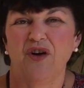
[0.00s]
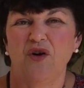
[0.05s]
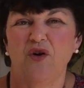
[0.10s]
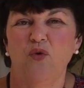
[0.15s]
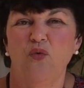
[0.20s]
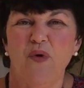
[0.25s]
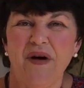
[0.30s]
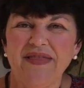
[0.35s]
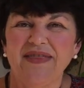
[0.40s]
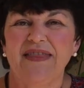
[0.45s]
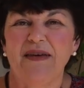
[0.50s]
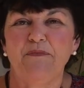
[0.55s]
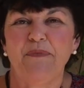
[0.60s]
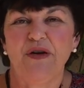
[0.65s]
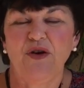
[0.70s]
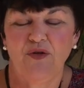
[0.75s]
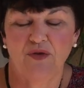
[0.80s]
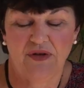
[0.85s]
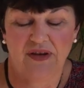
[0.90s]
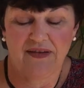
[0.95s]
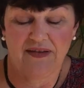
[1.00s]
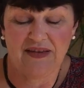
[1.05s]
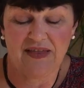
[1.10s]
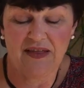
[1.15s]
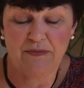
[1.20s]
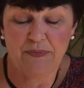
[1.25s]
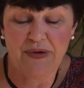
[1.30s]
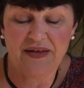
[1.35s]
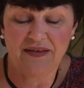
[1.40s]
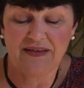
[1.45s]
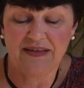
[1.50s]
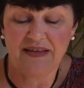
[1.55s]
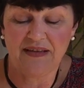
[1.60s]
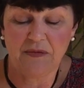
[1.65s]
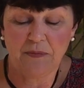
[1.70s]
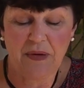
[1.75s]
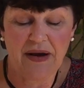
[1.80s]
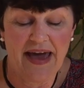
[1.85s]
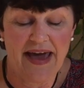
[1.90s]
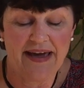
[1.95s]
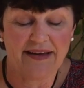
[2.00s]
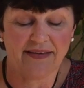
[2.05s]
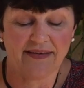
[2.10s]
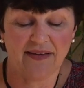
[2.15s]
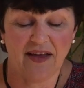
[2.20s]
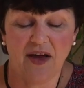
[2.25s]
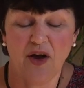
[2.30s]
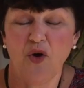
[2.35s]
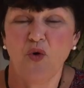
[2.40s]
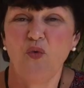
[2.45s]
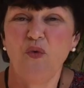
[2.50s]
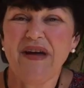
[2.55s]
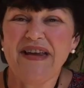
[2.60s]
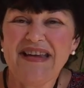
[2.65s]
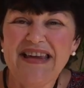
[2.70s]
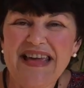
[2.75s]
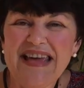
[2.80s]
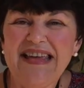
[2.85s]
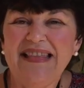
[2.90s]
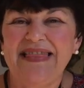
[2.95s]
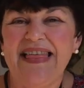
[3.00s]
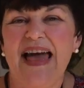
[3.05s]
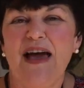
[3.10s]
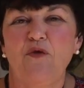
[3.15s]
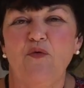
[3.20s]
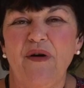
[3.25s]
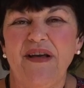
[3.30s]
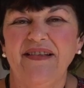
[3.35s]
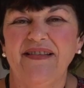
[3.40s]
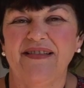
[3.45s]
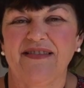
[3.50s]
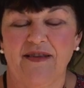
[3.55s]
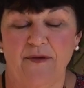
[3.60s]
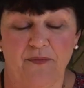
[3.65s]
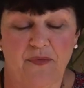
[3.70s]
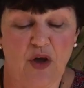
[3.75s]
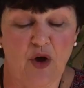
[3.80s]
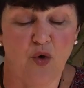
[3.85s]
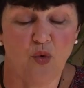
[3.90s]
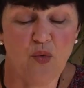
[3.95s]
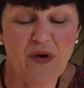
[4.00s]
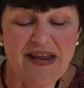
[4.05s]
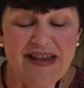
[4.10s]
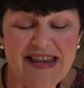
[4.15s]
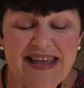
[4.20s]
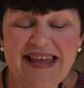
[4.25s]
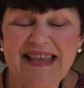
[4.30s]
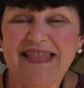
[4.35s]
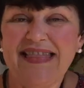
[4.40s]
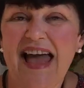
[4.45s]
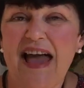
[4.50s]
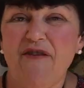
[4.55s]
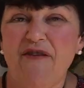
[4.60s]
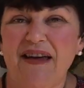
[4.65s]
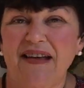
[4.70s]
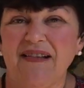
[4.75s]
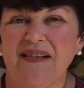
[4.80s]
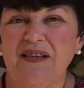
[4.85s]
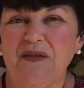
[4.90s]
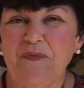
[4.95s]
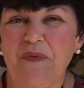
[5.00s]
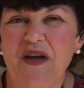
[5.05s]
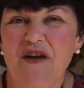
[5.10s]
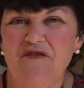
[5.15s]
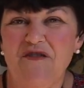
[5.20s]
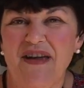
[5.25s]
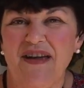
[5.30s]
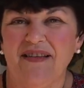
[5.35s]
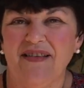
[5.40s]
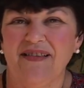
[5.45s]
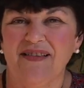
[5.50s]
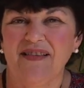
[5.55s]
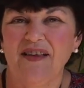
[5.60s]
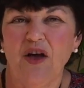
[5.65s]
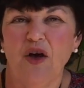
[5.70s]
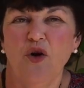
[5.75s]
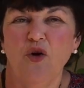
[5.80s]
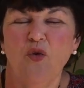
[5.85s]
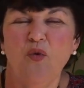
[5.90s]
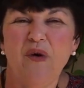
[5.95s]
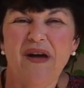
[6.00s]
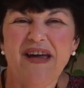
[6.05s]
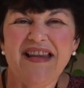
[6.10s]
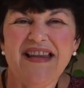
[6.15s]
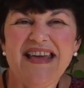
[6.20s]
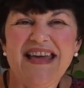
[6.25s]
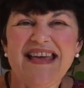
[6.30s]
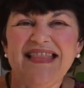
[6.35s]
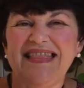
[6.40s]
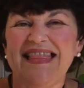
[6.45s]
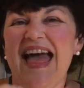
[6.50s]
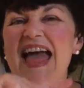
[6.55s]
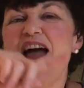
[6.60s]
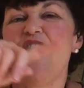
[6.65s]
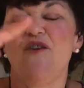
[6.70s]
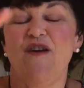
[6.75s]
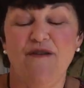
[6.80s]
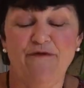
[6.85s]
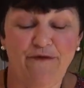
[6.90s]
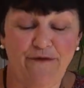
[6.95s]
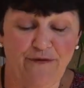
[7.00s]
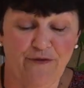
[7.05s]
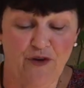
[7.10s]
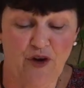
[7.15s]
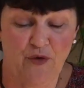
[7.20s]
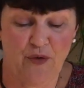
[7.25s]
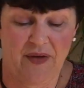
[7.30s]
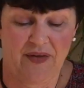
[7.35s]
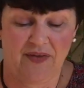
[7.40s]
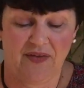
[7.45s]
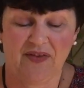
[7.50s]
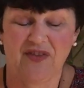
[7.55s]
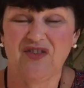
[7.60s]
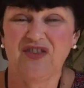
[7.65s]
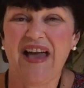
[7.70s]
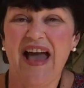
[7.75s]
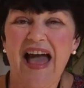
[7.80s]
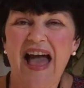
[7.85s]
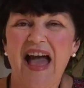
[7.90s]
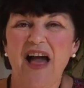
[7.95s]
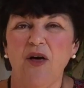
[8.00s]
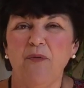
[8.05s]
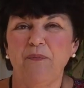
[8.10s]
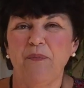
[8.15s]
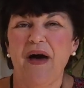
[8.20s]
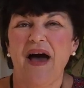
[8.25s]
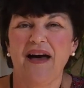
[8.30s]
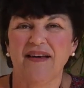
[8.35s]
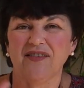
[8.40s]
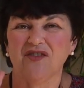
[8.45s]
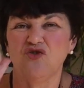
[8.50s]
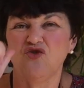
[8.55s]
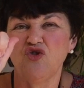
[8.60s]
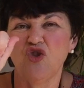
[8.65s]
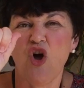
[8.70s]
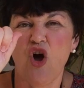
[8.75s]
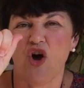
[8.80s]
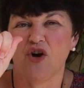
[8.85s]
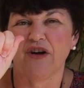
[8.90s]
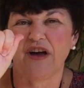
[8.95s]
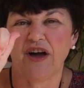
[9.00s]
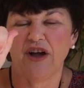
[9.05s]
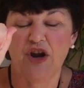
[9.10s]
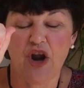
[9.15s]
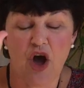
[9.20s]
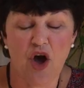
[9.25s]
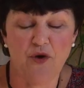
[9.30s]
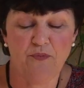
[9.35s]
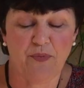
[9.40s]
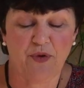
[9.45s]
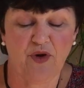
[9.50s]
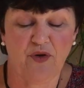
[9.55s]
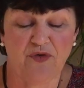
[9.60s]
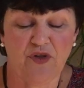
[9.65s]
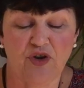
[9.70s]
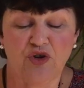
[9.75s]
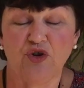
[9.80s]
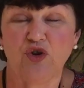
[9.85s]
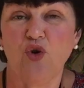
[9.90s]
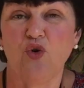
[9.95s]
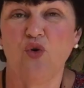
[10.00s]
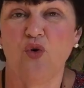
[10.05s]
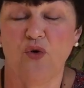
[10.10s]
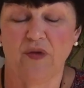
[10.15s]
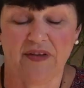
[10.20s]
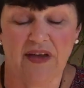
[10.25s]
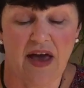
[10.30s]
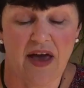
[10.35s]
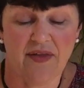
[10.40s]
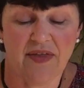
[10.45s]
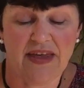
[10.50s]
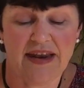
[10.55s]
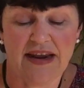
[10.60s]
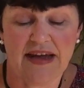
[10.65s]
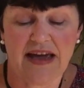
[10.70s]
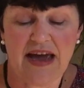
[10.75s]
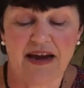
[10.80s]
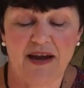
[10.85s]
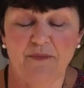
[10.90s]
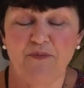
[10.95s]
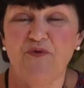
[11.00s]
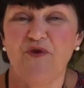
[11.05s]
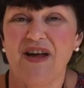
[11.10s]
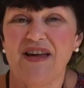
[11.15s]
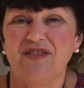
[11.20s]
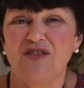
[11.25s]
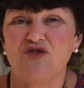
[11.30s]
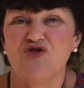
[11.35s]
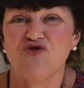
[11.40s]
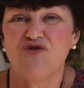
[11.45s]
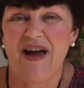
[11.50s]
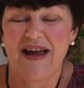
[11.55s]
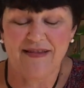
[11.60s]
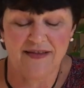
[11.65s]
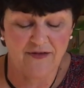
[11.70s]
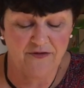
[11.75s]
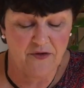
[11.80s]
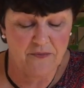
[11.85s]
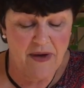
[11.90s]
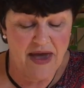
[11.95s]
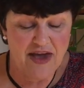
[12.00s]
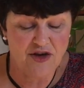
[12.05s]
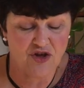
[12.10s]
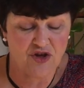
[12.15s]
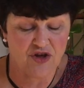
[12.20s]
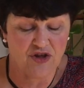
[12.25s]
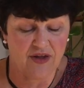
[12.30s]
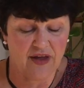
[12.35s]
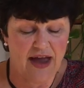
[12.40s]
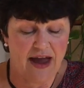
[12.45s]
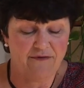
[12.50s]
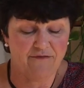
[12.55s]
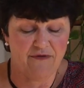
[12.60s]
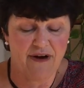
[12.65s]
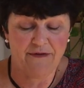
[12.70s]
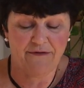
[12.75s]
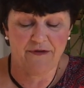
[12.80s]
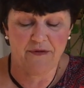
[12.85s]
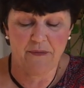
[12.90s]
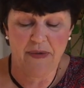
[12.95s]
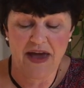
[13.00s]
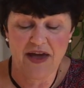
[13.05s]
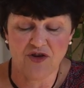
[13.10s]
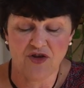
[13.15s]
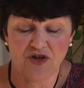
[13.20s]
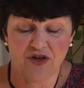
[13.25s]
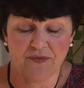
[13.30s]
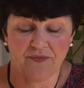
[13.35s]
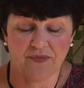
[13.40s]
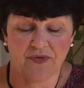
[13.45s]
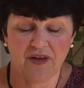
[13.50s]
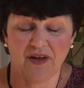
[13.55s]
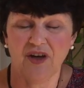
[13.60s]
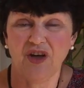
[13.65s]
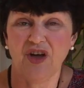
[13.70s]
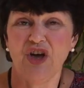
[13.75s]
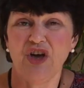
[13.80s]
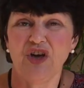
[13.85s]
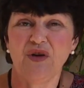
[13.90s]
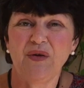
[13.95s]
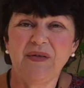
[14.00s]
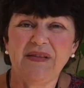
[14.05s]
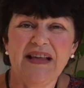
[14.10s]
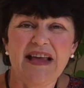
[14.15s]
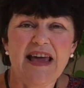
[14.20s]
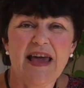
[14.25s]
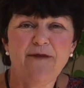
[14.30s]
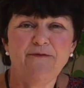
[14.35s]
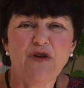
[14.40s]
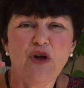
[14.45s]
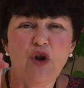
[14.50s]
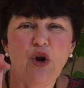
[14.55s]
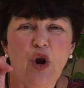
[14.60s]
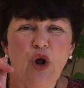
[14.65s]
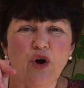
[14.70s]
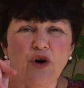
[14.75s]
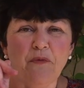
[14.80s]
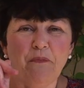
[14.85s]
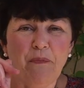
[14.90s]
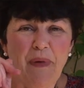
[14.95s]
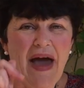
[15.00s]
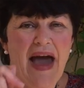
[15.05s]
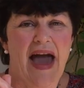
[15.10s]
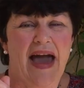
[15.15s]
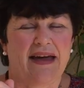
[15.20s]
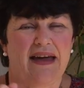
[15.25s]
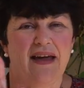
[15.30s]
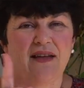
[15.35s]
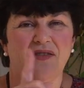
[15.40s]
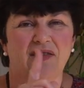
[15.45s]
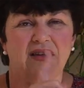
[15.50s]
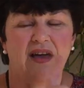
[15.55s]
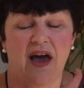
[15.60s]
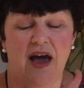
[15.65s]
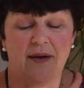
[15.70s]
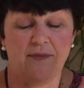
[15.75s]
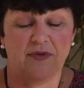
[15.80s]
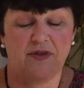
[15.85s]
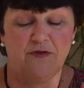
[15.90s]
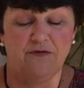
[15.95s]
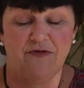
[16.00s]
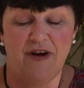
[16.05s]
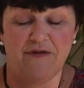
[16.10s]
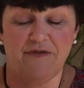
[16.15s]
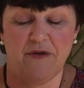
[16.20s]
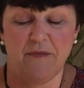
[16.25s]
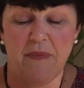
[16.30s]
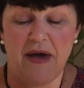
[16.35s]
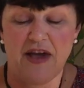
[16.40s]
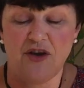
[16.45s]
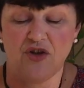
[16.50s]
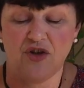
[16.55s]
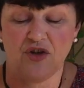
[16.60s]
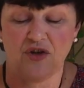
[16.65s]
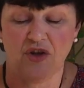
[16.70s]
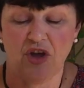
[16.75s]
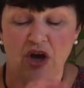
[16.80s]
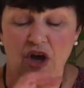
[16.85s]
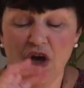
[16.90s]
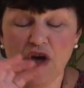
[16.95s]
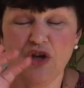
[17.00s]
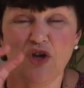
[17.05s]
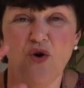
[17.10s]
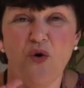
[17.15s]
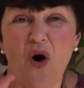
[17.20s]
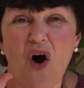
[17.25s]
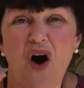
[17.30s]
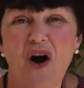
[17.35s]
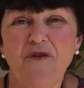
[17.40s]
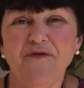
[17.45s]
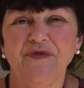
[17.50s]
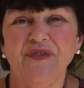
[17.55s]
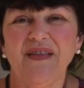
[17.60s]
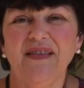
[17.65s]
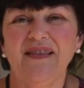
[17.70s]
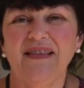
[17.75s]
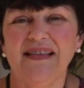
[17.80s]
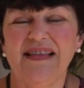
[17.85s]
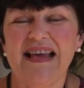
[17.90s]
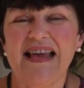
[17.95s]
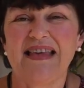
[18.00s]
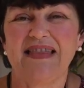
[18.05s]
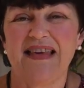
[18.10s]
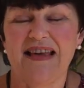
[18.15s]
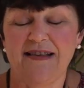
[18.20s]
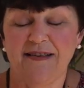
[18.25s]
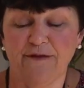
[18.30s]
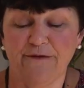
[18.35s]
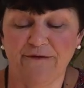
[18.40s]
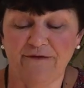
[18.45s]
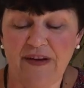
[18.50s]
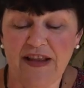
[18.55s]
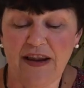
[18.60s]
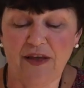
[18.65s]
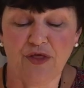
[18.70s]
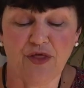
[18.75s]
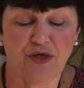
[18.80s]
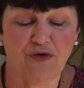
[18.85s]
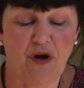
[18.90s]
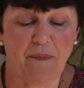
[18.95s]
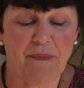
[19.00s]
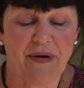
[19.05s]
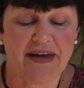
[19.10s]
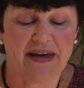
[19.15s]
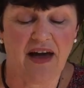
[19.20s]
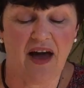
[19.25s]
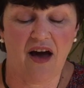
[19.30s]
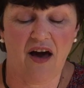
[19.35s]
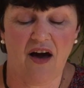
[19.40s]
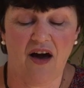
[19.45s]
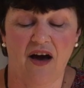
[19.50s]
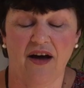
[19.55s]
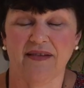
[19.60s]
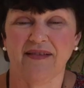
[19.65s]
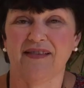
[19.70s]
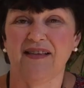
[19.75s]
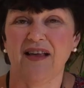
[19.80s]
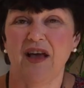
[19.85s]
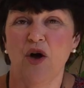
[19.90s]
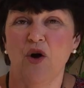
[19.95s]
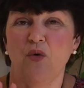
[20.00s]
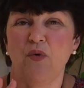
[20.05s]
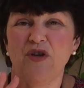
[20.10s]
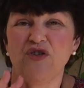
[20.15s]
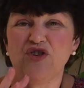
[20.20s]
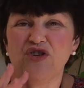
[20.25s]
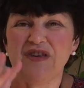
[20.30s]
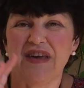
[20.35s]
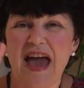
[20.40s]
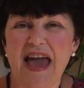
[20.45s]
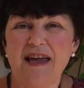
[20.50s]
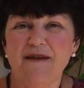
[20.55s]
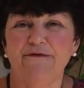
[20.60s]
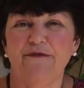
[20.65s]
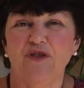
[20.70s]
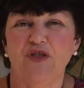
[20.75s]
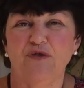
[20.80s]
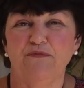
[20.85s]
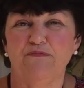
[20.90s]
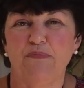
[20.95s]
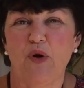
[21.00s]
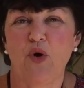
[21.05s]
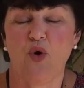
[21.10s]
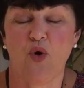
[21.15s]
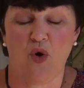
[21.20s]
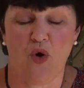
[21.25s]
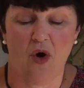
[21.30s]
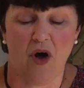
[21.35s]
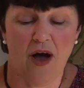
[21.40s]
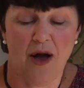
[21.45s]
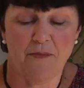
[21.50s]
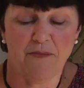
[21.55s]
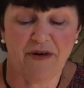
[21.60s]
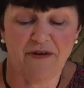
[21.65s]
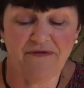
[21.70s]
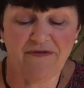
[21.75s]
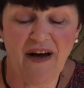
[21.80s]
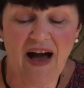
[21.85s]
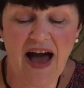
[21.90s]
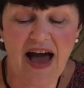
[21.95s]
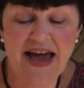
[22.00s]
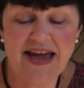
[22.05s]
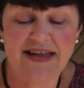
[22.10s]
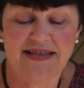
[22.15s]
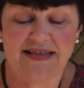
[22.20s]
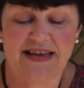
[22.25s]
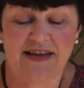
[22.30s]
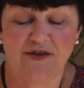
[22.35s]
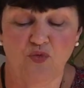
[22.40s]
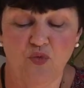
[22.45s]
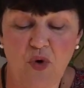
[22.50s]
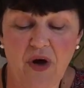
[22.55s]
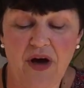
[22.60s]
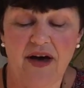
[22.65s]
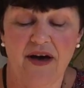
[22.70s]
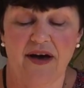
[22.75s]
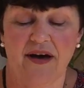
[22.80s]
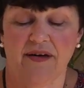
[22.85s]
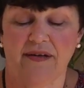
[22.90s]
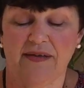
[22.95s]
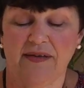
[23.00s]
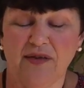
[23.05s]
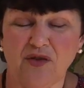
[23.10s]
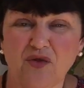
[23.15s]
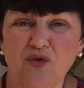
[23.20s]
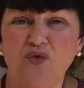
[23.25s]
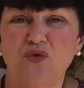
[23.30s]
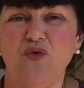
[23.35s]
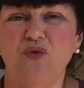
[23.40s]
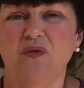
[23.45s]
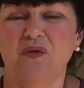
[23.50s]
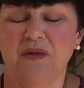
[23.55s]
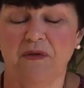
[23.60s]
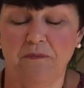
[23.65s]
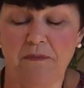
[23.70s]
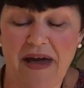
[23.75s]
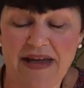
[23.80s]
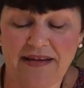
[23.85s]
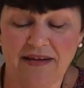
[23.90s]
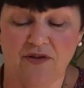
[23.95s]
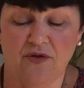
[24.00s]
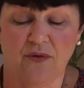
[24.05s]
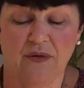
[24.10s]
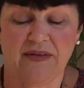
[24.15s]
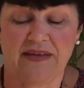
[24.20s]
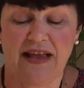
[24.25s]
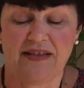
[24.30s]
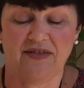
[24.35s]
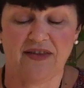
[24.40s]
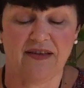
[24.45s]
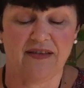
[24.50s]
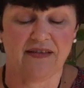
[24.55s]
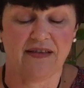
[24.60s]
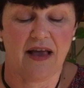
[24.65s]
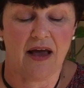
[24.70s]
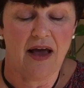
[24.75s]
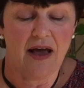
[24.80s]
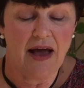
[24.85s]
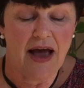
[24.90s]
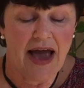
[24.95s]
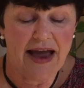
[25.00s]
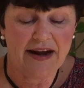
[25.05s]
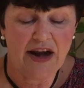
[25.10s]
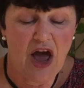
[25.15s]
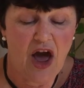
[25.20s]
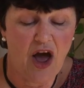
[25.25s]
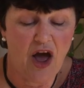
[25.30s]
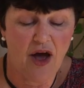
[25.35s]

with the builders in the business place. We need their wisdom. We need their experience. We need their influence to help us knock and open on the doors that are going to bring the transformation and reformation. You see, if you look back at times of Reformation, you often see these philanthropic hearts which gave for the poor, provided work, schools, medical centres and